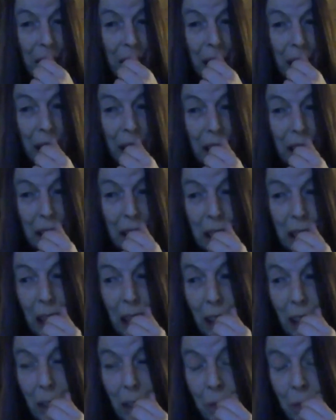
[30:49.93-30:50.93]
And
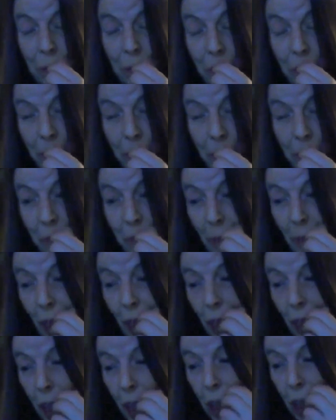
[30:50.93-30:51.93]
so
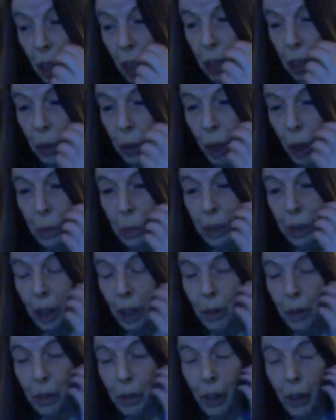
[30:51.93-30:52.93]
I
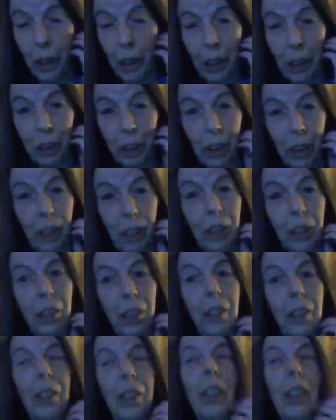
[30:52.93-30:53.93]
became very interested
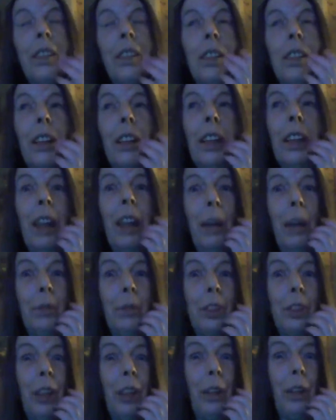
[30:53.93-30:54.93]
in this, and I kept
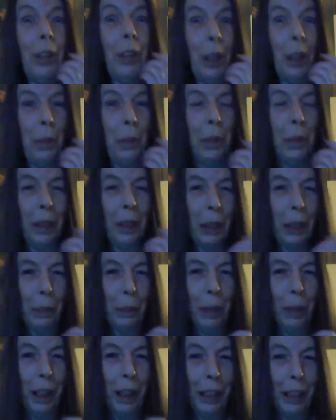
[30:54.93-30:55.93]
showing up at his
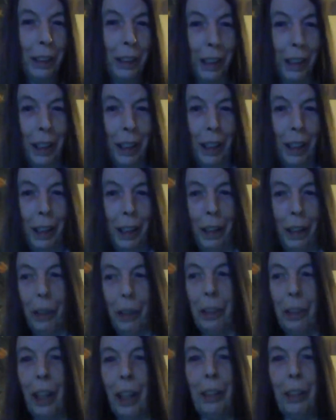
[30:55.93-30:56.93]
place
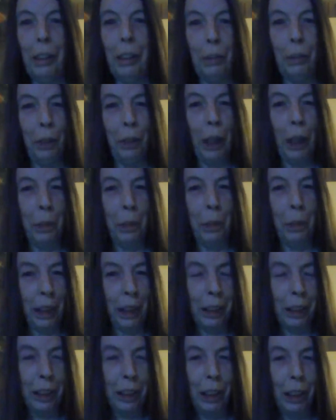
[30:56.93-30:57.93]
on any feeble
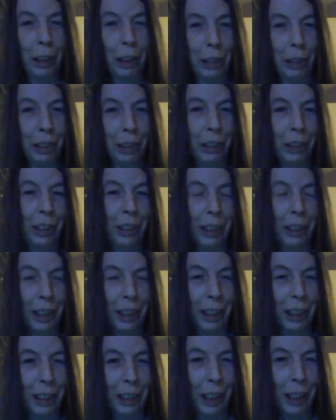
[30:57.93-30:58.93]
excuse and just
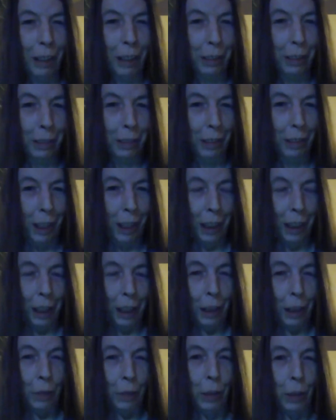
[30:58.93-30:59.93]
sitting down and
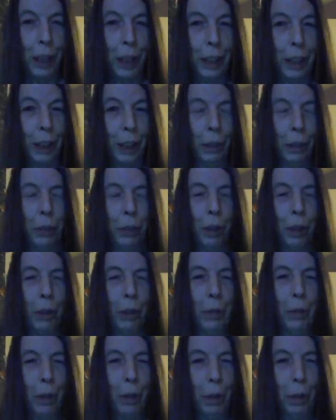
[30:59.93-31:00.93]
reading a
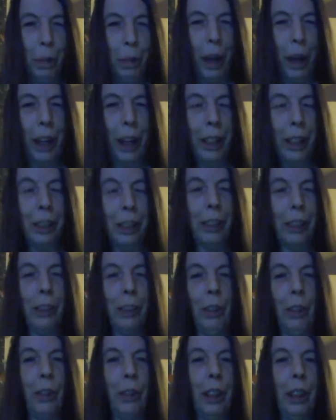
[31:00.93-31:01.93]
few more pages
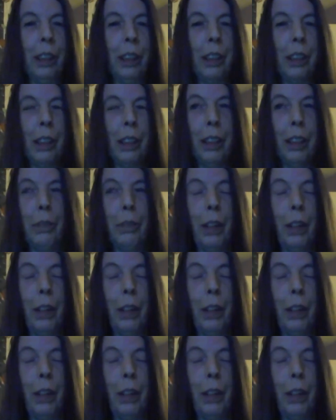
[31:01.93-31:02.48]
of it until I'd